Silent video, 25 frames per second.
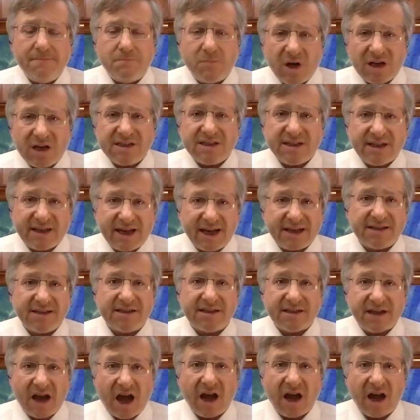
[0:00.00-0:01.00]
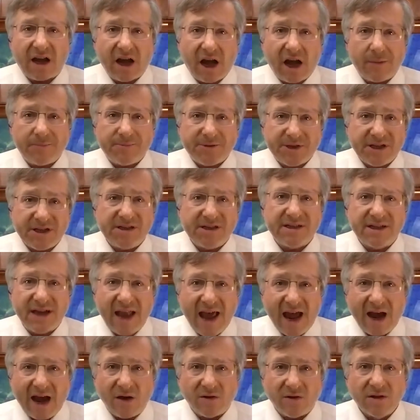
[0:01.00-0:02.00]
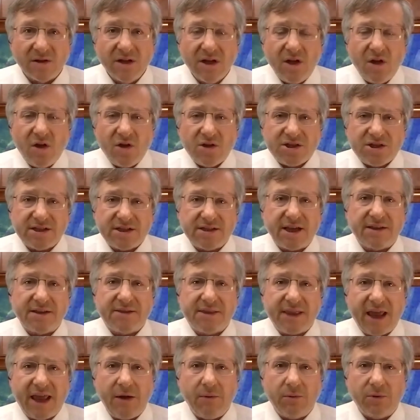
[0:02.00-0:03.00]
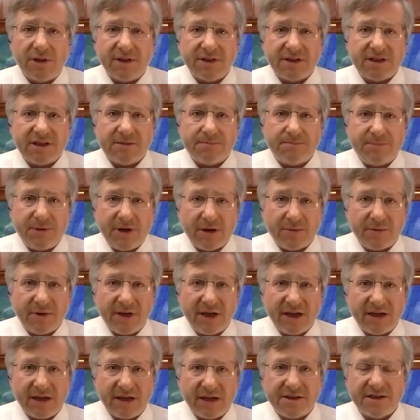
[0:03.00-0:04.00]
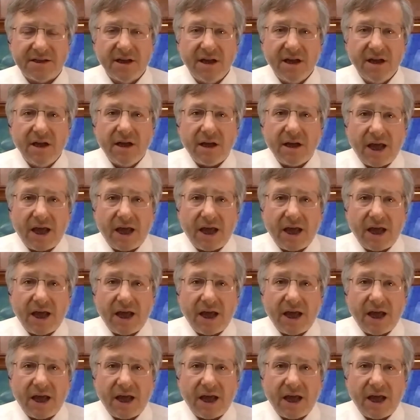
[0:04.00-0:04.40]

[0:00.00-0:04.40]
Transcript: must get stock options now so that they will experience